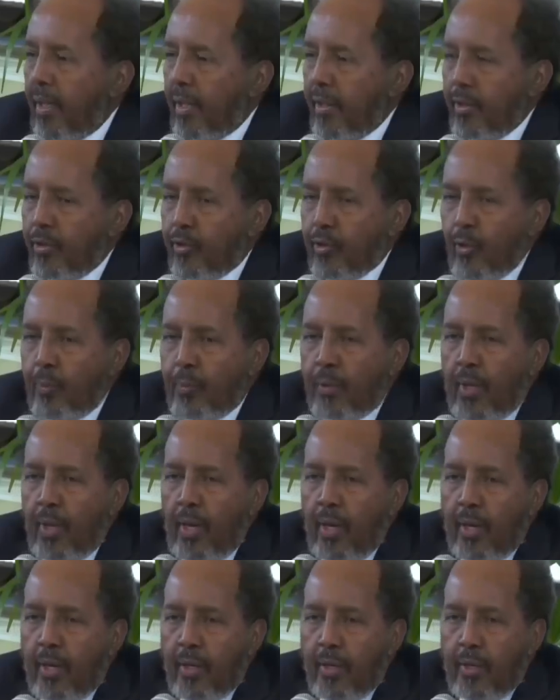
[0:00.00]
and Ethiopia
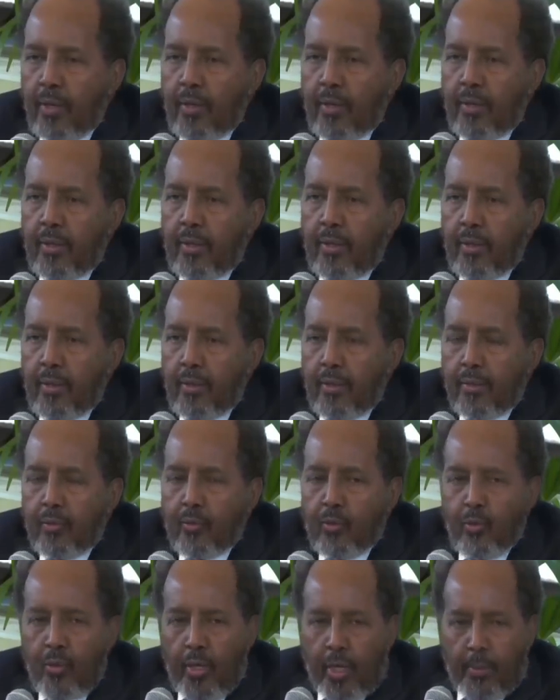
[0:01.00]
are uh,
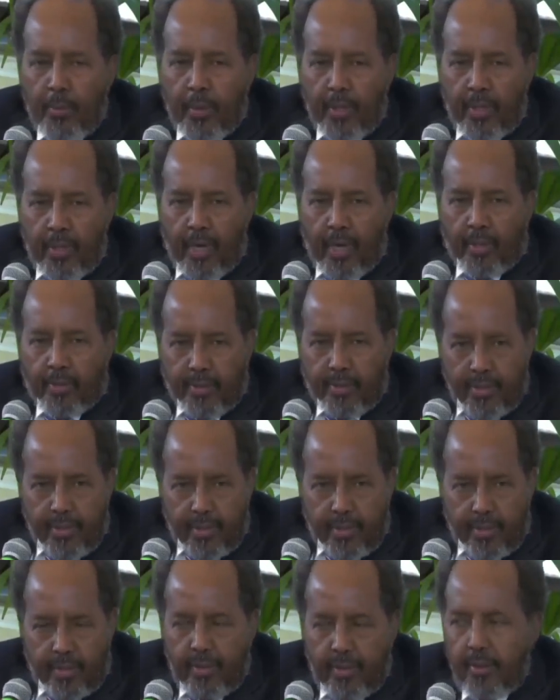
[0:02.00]
two neighboring
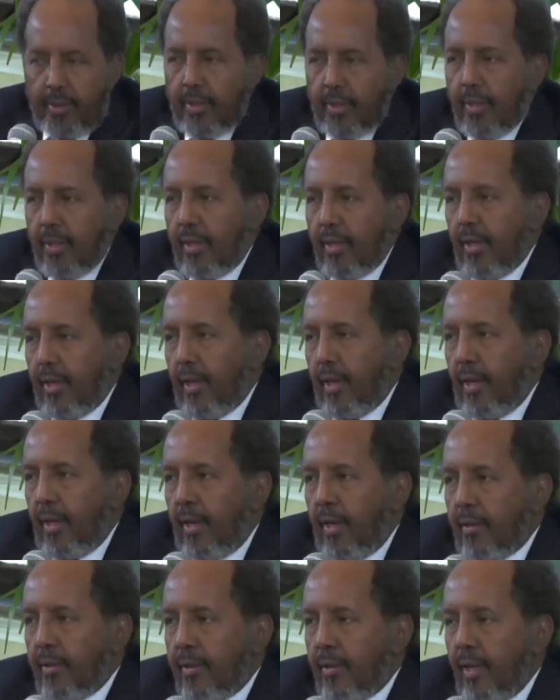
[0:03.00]
countries,
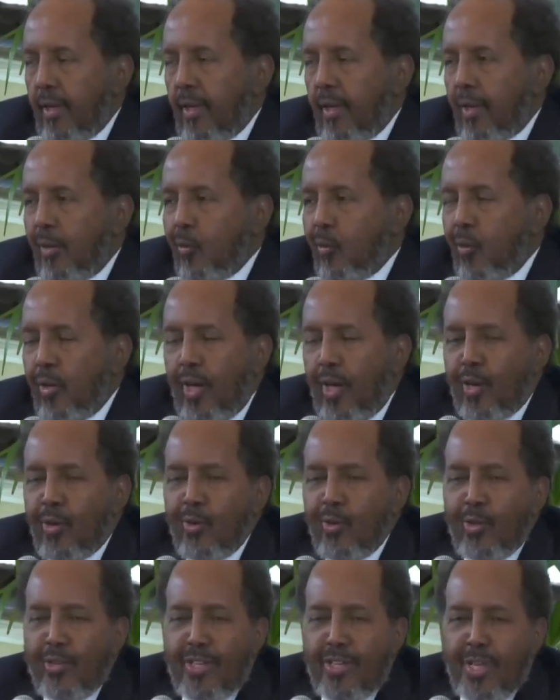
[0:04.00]
and uh, we are
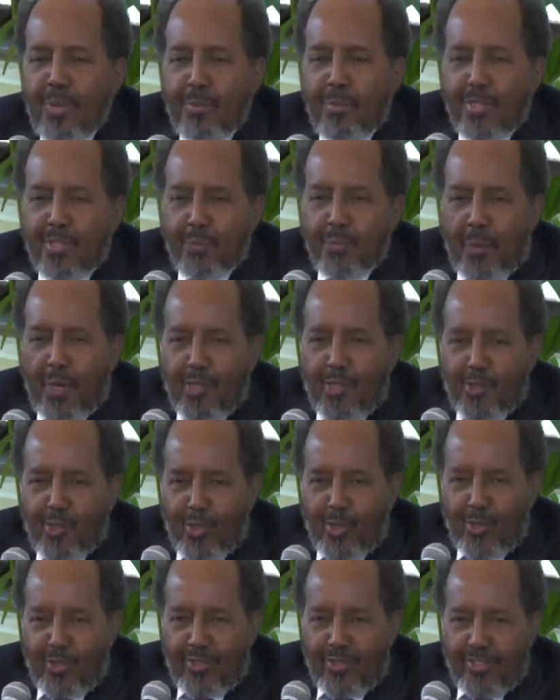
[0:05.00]
not neighbors by
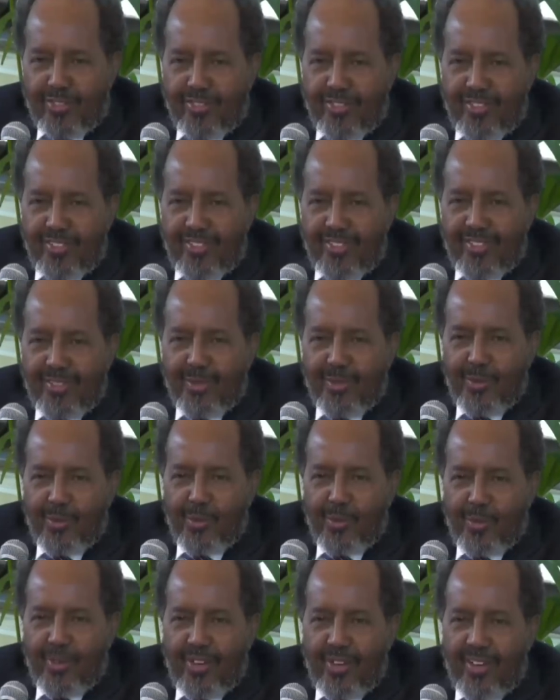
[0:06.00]
choice.
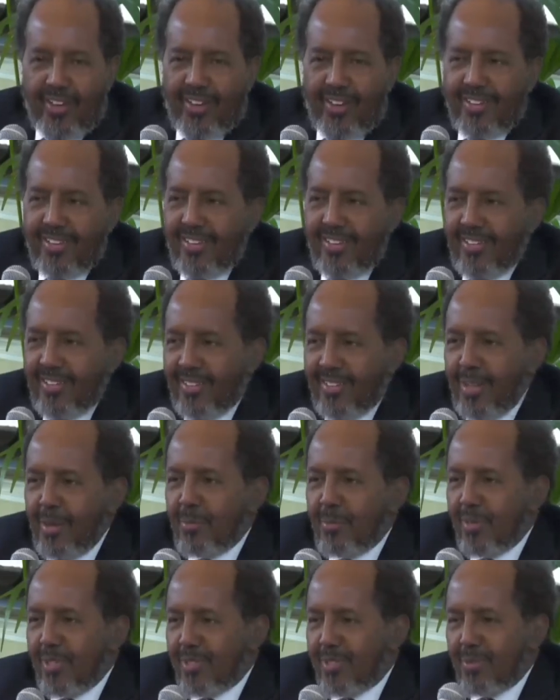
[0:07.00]
We are
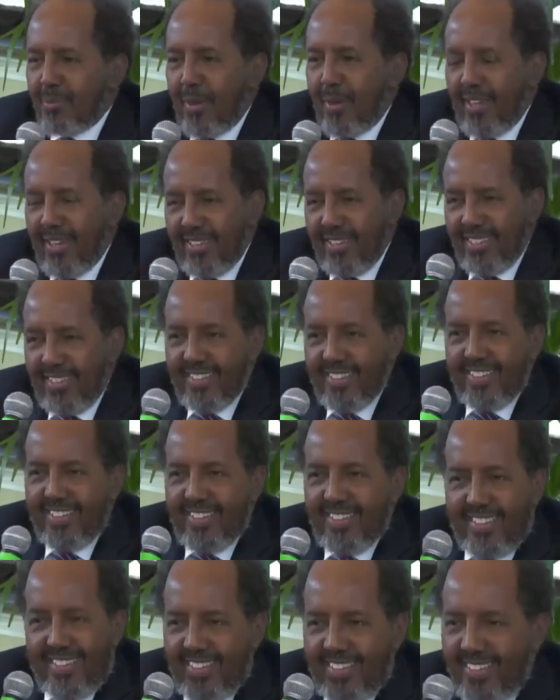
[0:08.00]
neighbors by
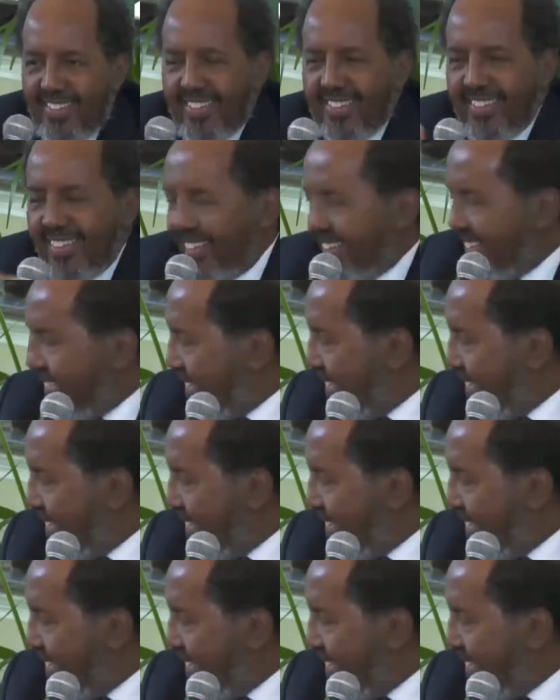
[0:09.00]
the